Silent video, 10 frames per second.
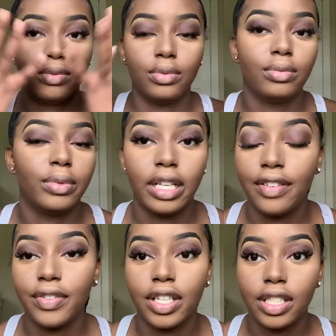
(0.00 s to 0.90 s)

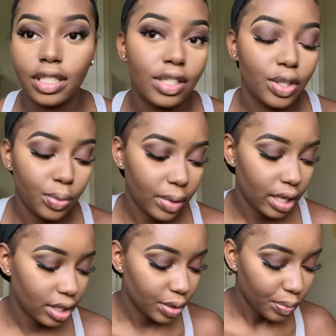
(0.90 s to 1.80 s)
whatever is too
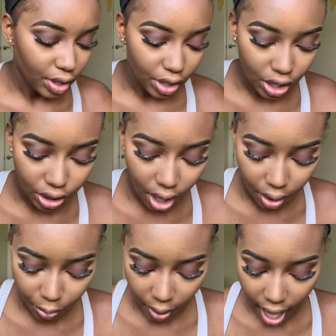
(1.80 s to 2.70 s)
much.
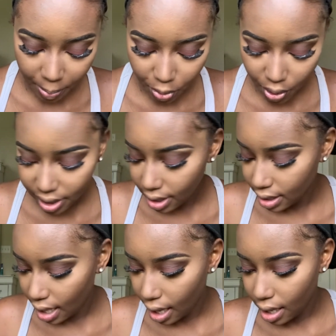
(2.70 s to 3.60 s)
So I'm going to
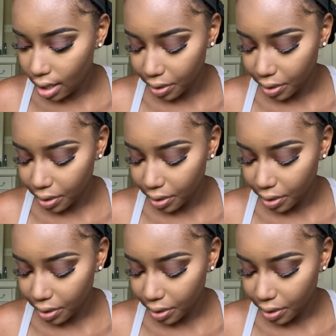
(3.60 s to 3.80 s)
take